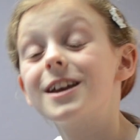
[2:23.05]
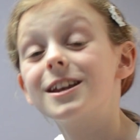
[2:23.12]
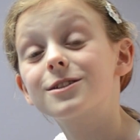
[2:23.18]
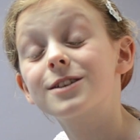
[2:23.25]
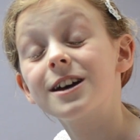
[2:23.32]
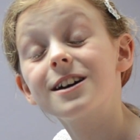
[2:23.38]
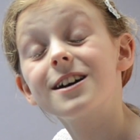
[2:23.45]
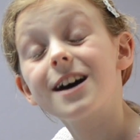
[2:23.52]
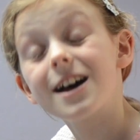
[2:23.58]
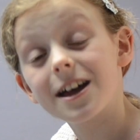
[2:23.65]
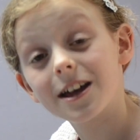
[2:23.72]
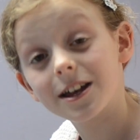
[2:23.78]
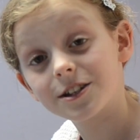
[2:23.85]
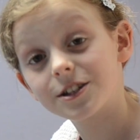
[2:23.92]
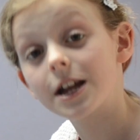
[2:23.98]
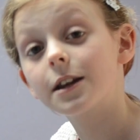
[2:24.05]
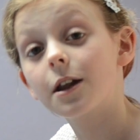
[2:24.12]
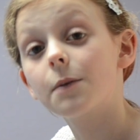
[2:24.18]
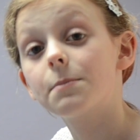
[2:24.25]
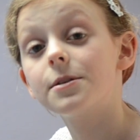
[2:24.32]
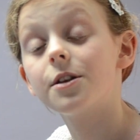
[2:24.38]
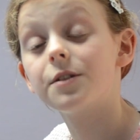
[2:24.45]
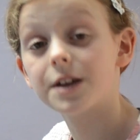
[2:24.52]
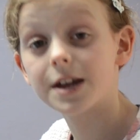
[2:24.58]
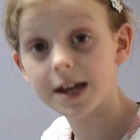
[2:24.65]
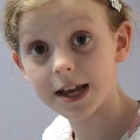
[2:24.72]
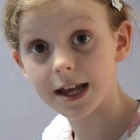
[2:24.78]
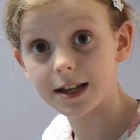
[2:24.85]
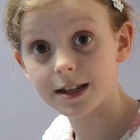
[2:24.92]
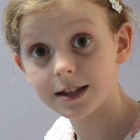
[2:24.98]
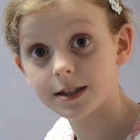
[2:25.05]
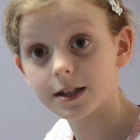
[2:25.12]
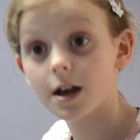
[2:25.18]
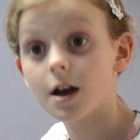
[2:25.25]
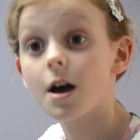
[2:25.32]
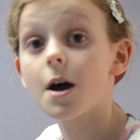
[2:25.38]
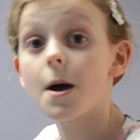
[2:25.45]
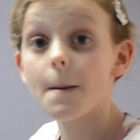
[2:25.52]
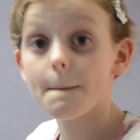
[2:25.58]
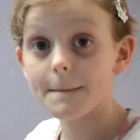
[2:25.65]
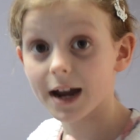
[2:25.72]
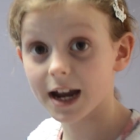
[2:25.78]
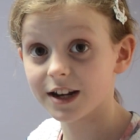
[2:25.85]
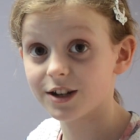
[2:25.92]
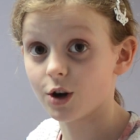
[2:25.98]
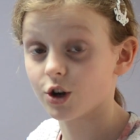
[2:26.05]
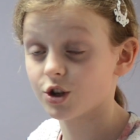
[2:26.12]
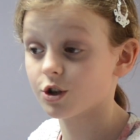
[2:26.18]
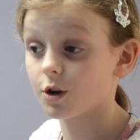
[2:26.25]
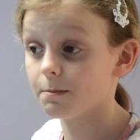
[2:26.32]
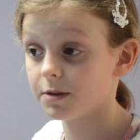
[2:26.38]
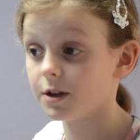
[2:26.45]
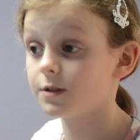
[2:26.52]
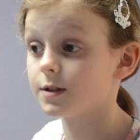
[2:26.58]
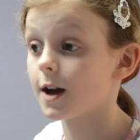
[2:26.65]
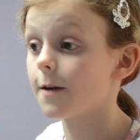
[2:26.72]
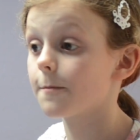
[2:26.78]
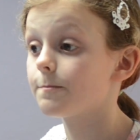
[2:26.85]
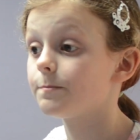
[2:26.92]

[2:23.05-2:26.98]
a shell open on his Macintosh computer,